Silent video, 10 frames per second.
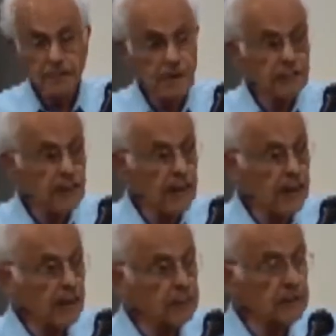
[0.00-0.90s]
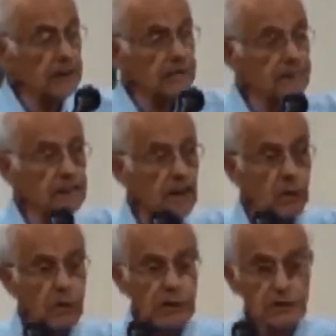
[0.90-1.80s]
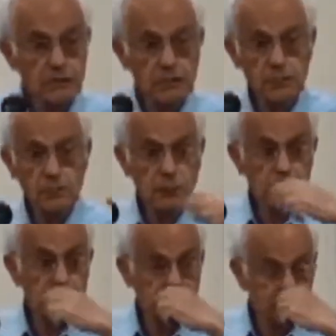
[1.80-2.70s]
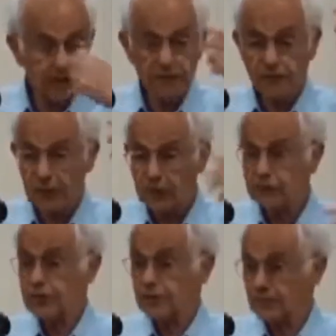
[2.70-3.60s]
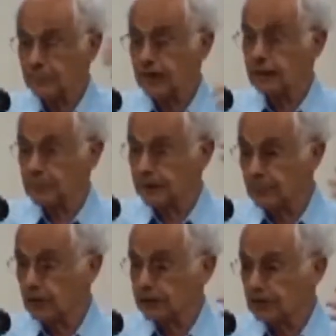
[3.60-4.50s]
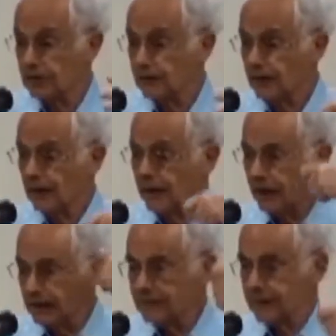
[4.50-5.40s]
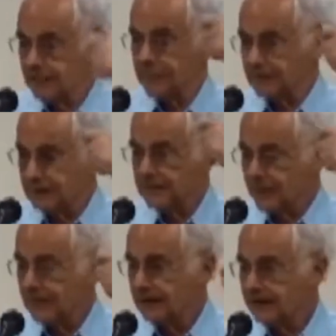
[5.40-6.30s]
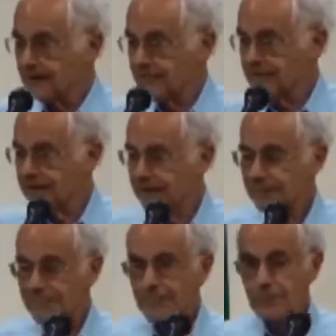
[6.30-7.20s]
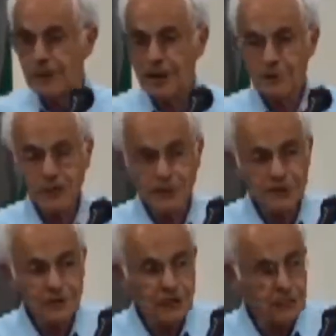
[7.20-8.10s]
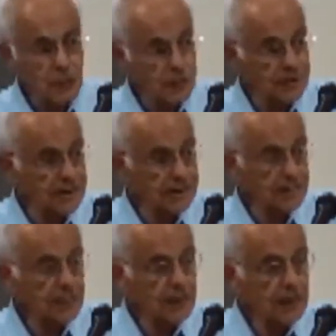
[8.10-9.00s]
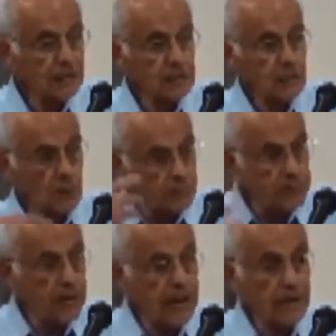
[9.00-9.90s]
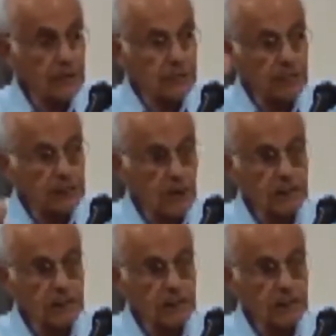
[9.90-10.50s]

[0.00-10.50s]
And Abraham is willing to do it, and it says, Vayashkem Abraham baboker, and he stood up early in the morning to comply with